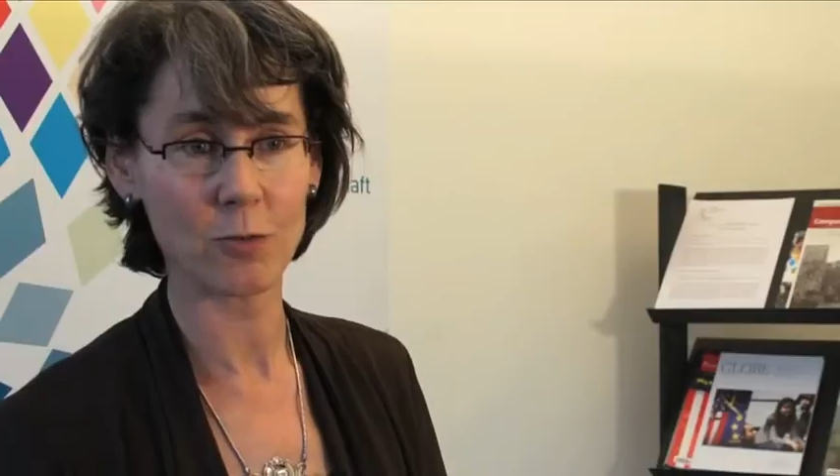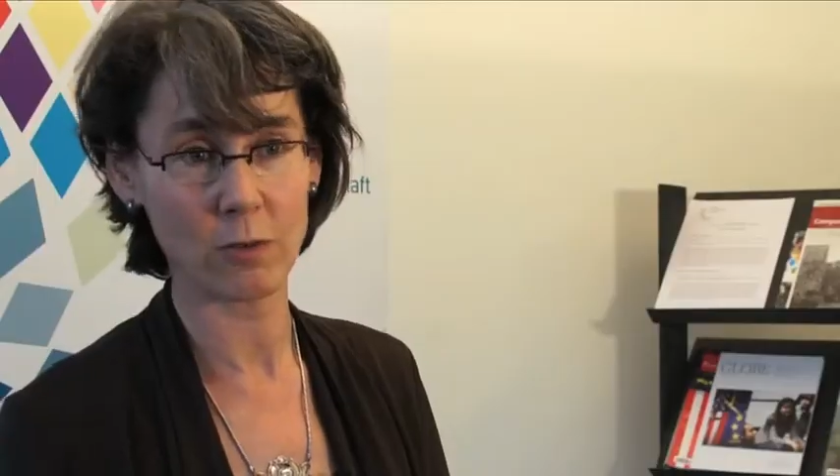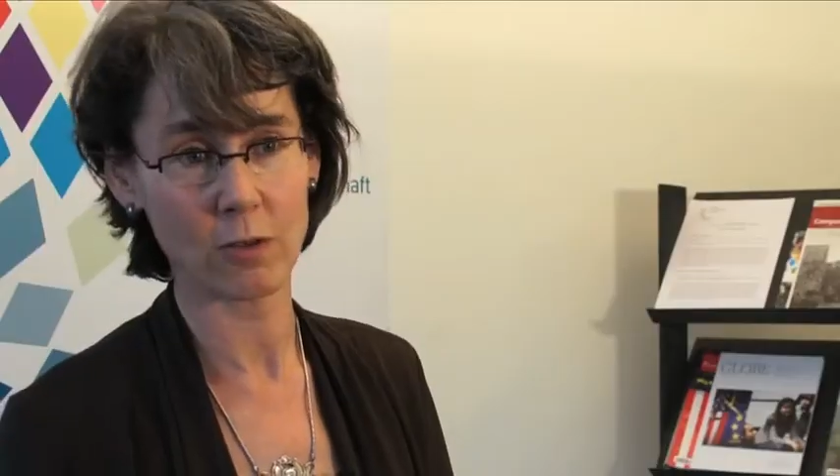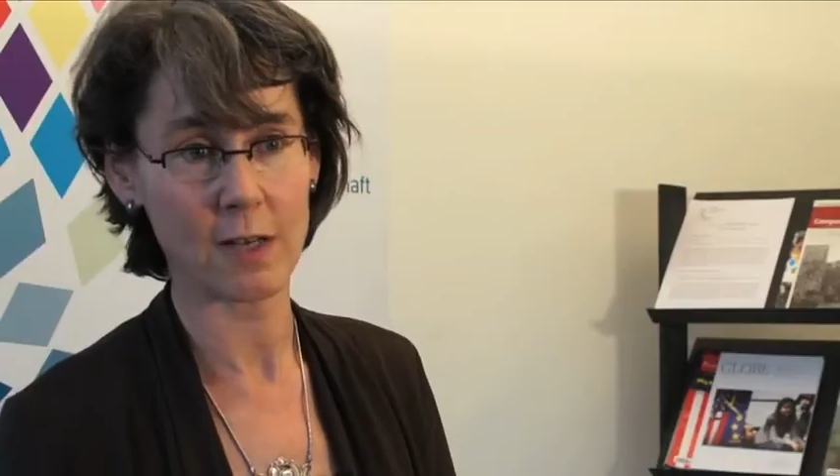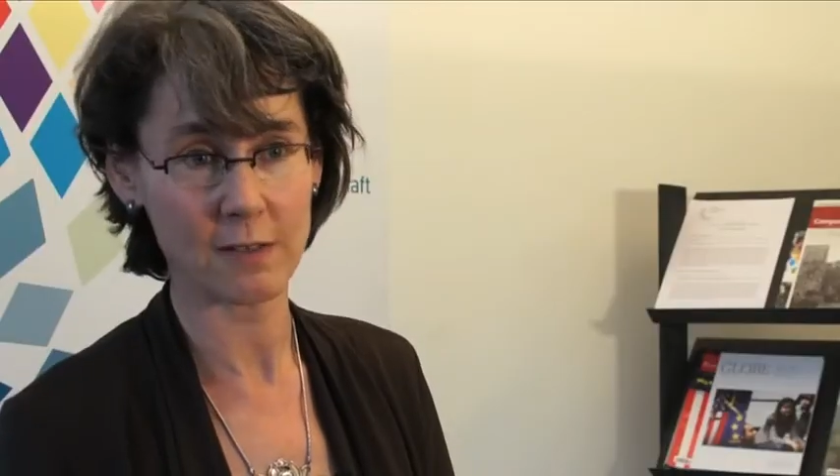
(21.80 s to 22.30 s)

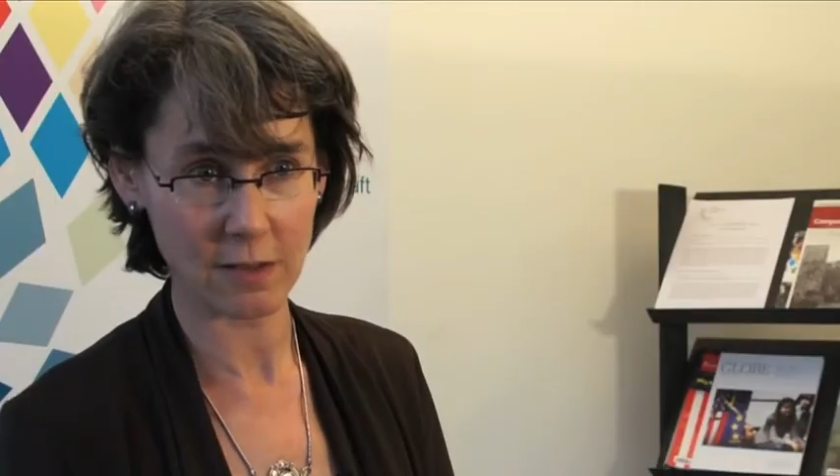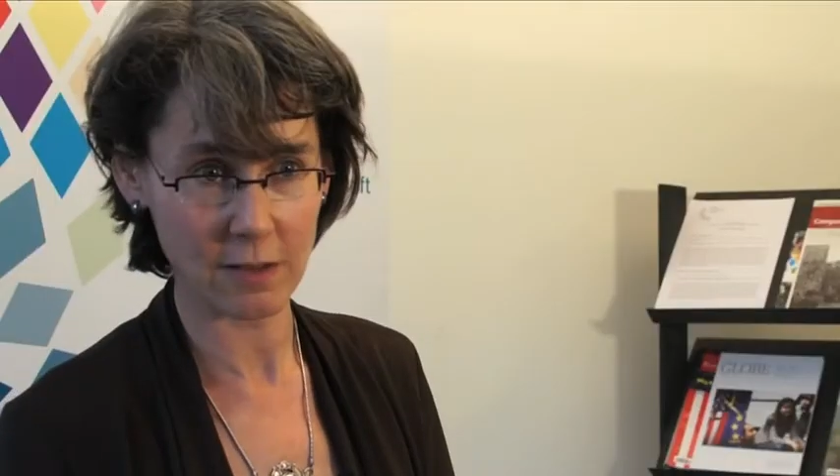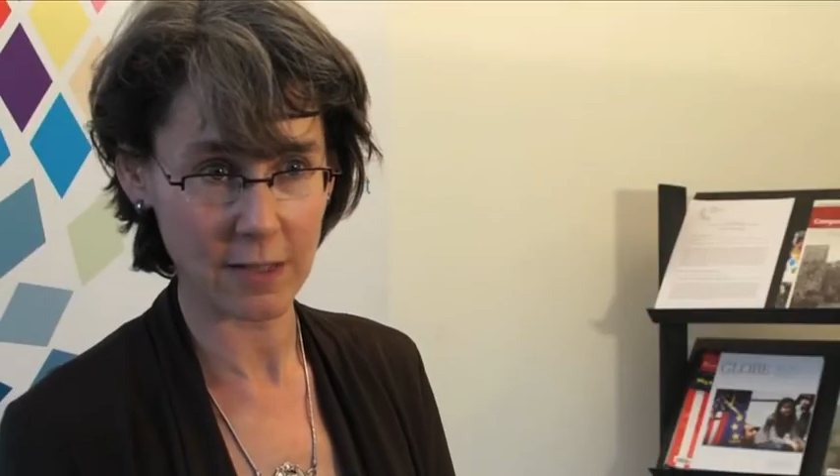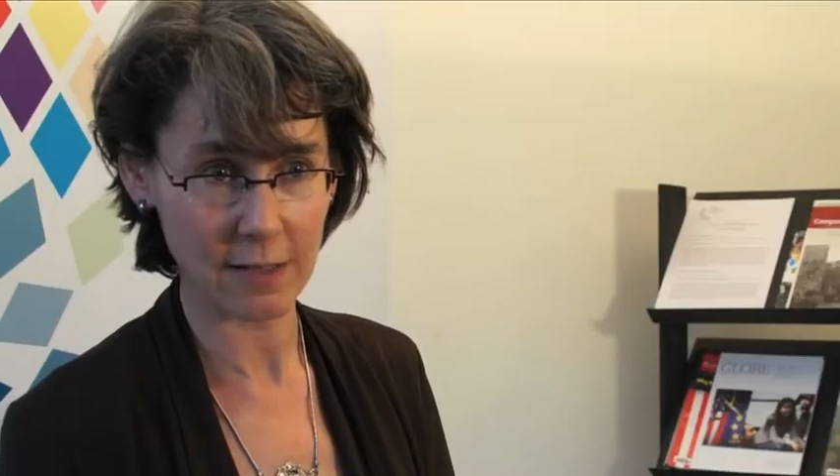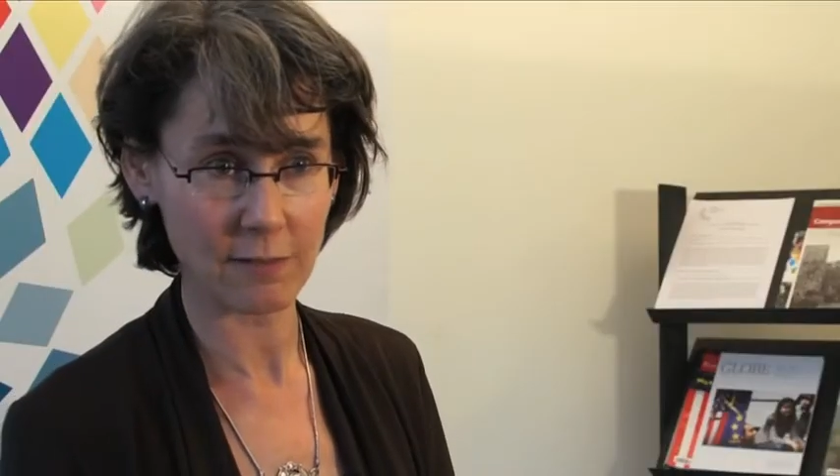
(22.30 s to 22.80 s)
school. I
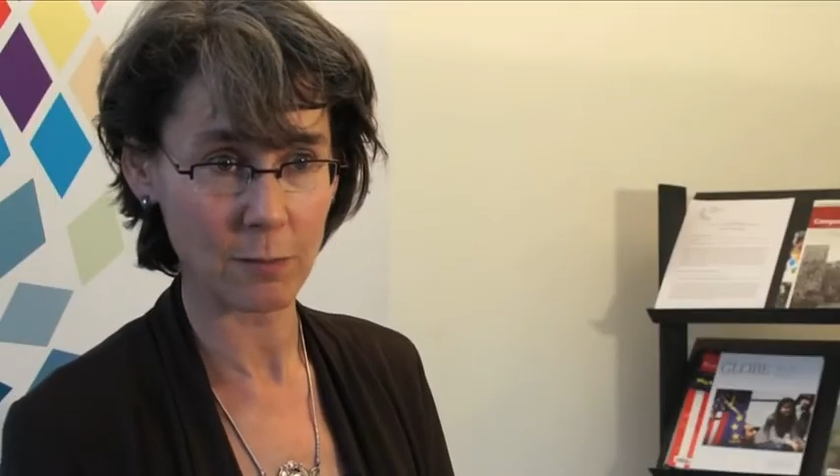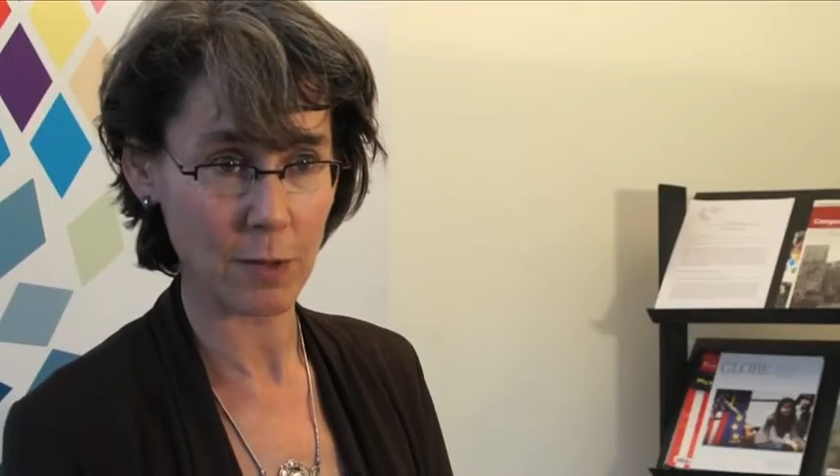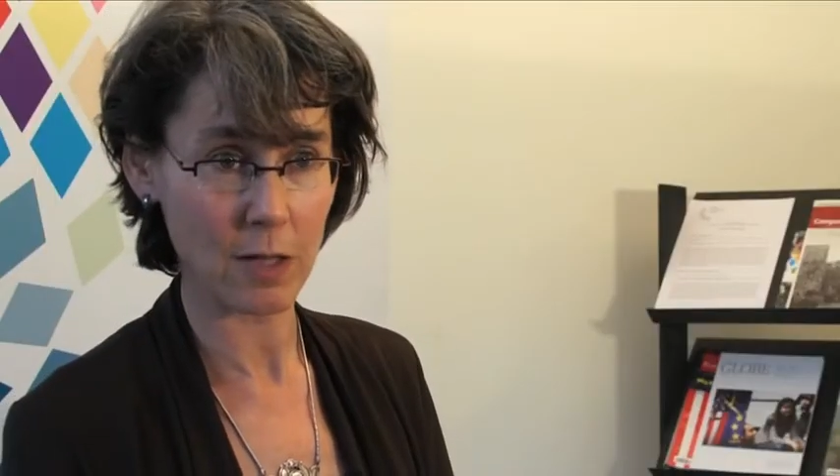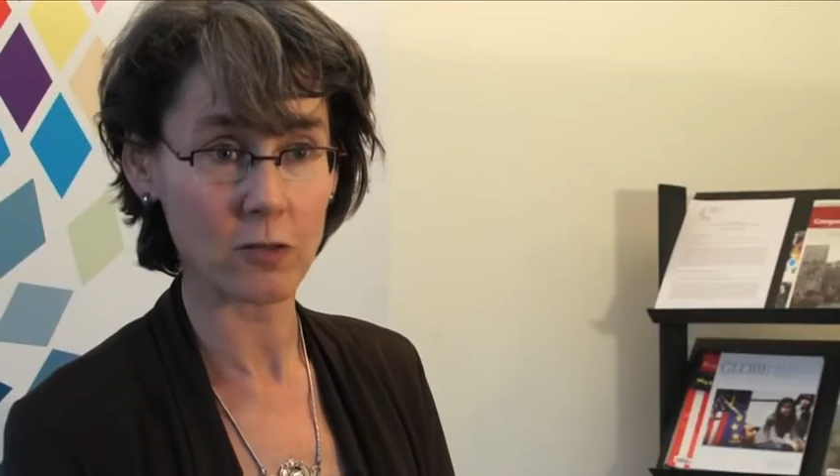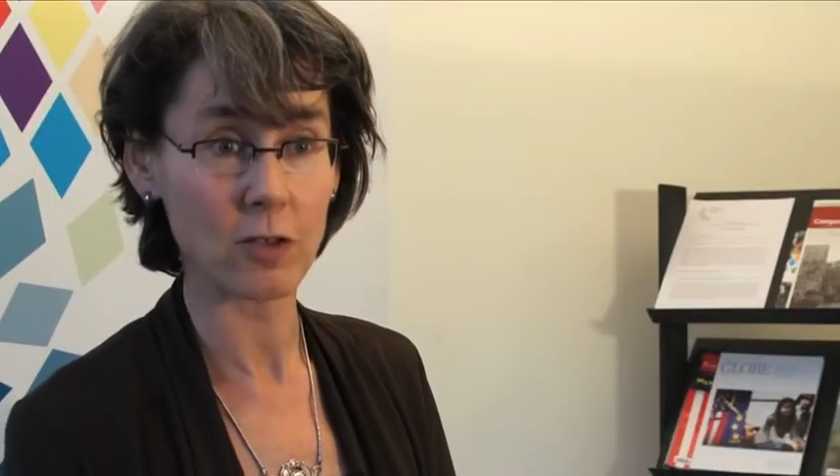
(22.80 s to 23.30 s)
studied
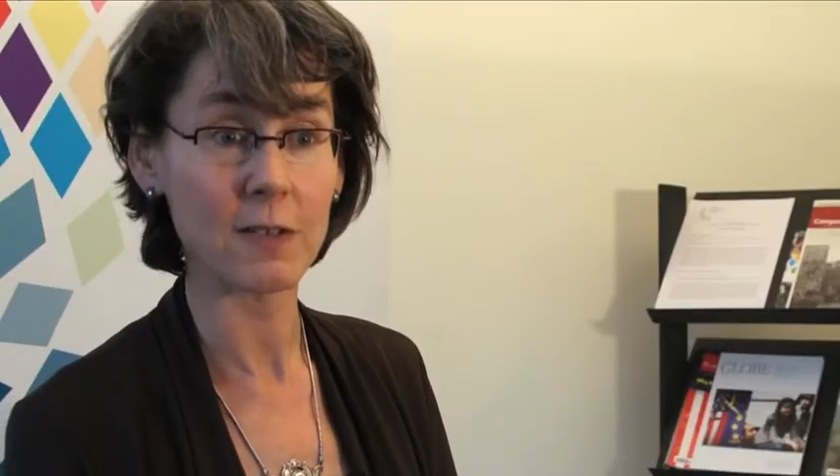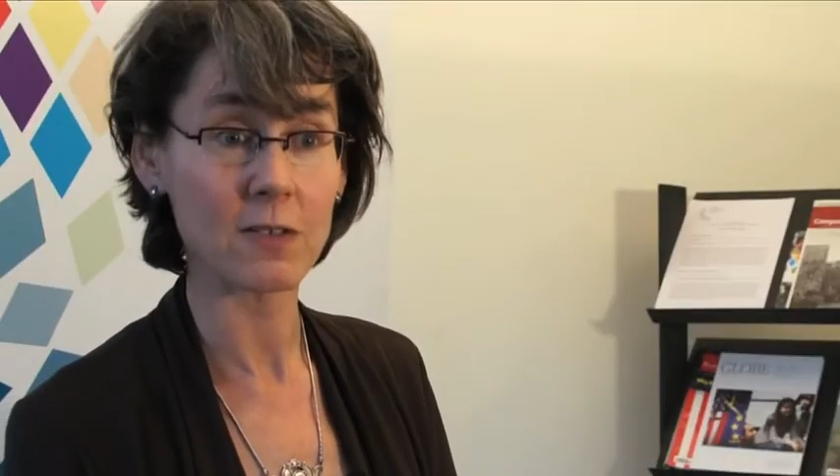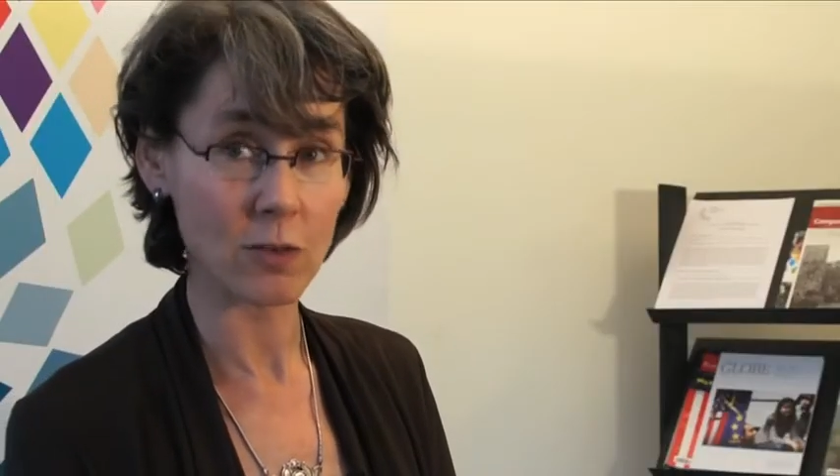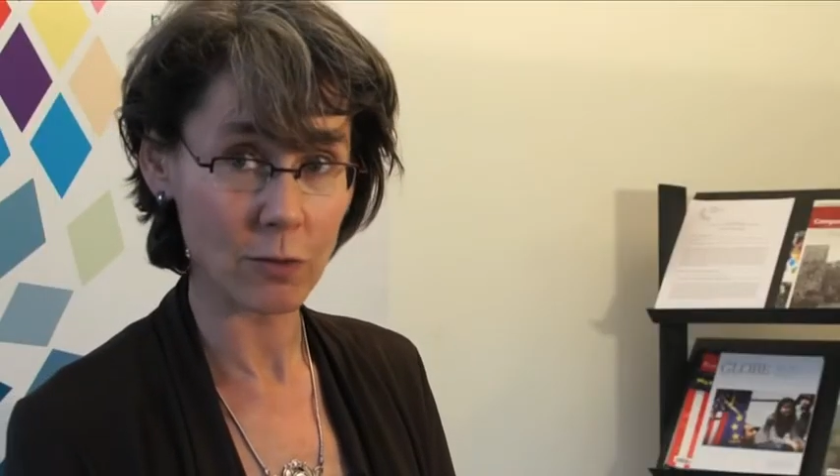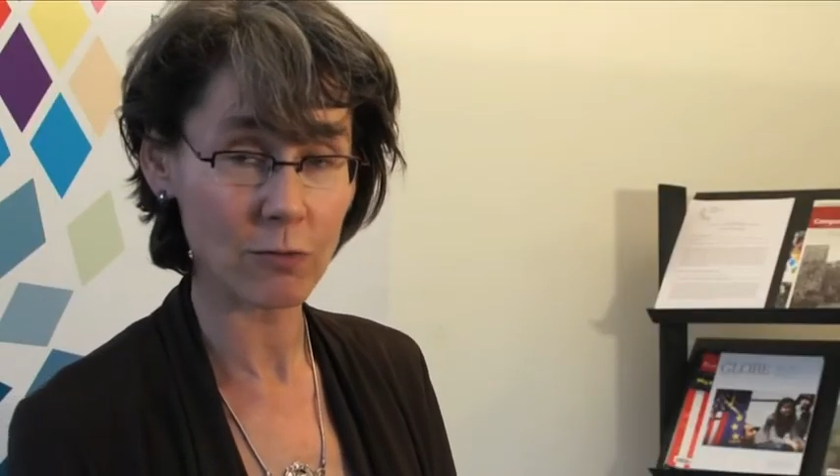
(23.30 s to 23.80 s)
anthropology of
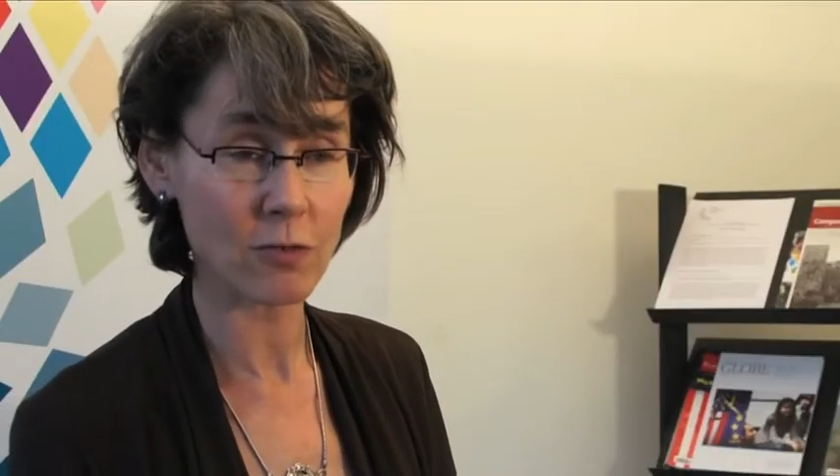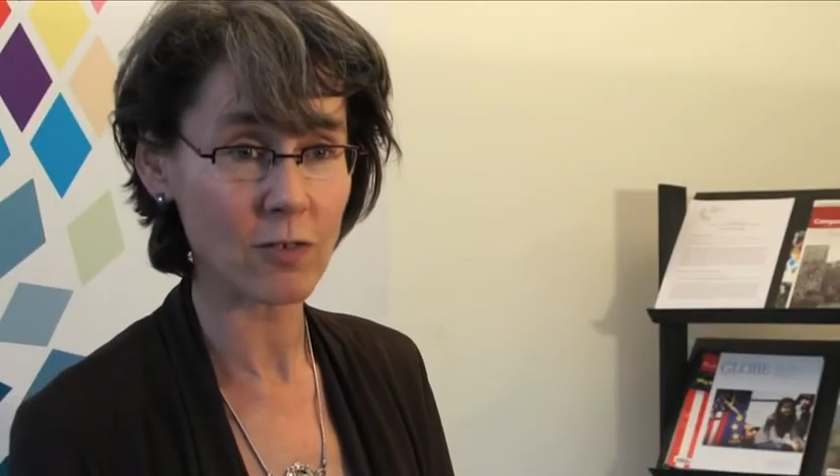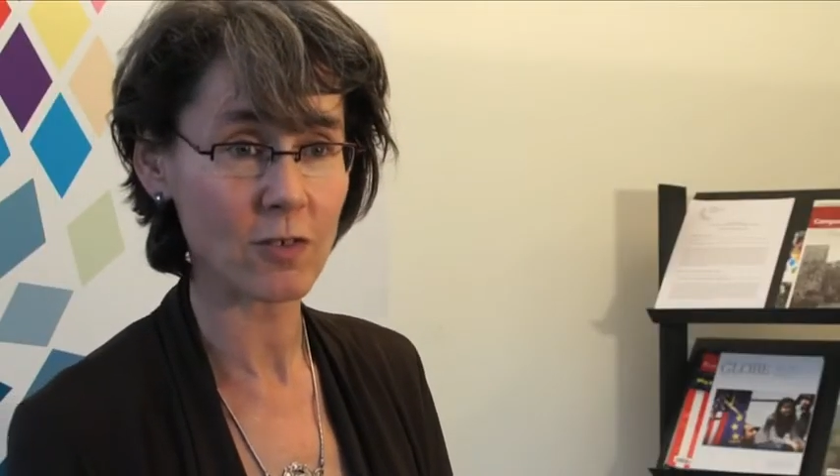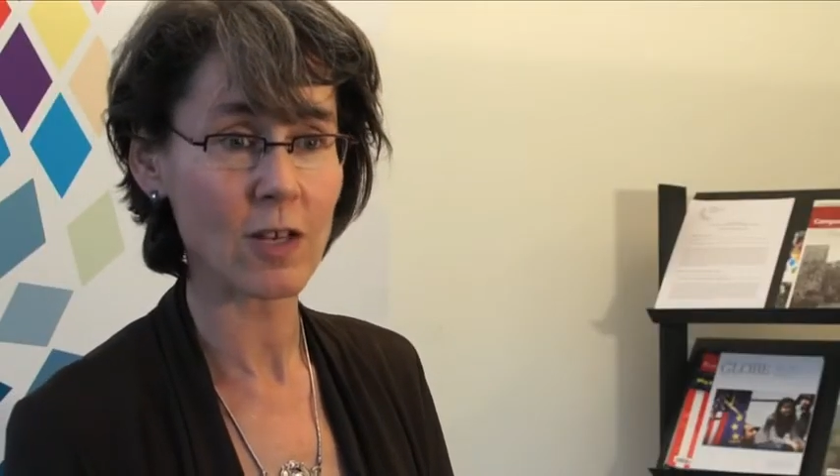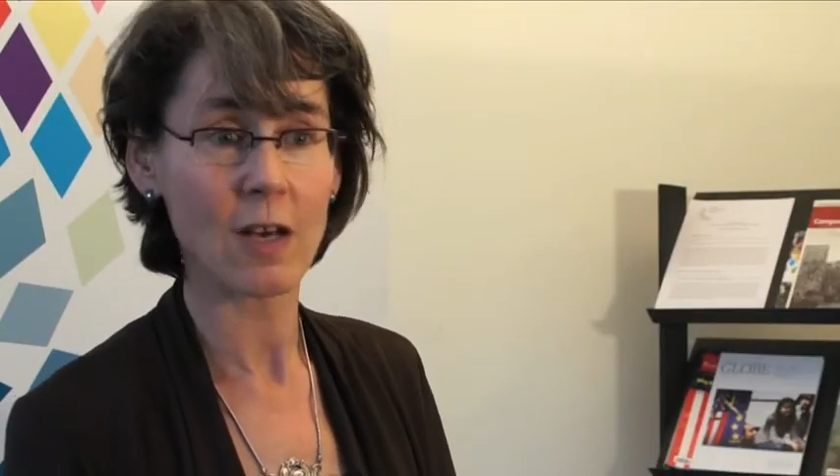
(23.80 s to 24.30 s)

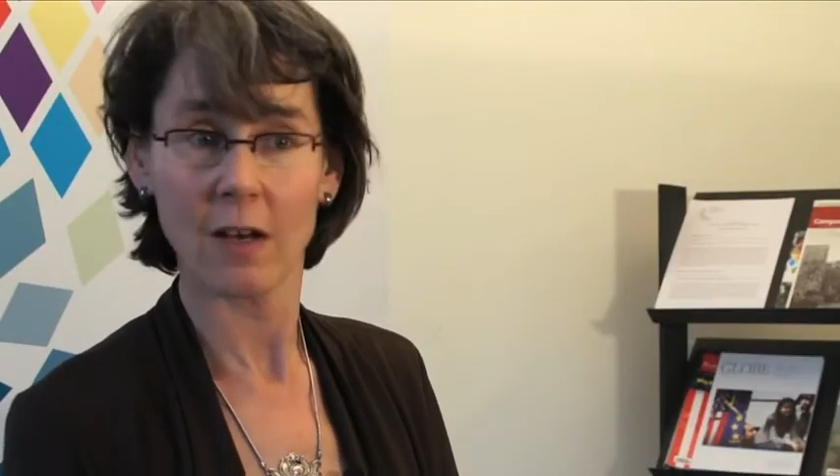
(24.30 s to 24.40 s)
institutions,